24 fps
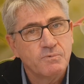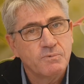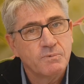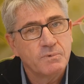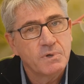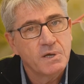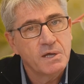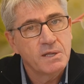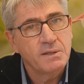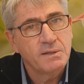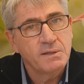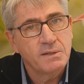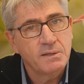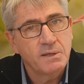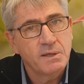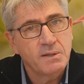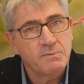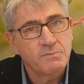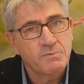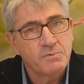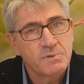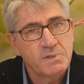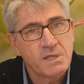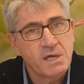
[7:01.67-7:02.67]
and
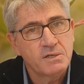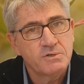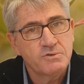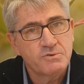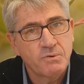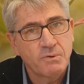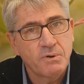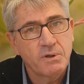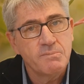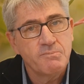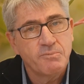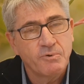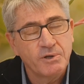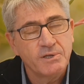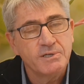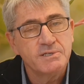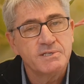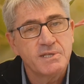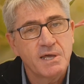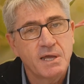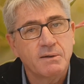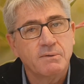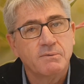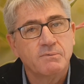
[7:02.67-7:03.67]
that tree brings
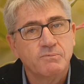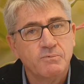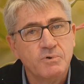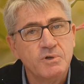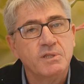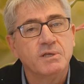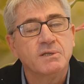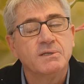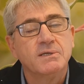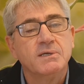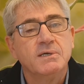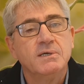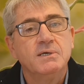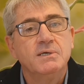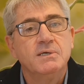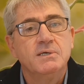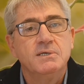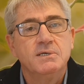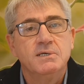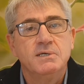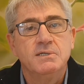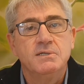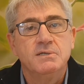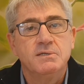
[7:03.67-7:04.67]
that with it
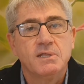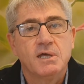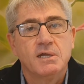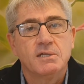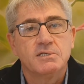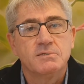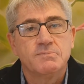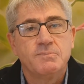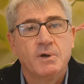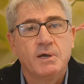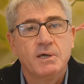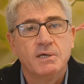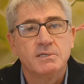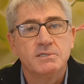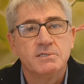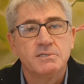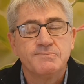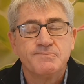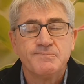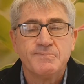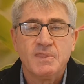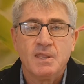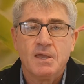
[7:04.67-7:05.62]
into that space.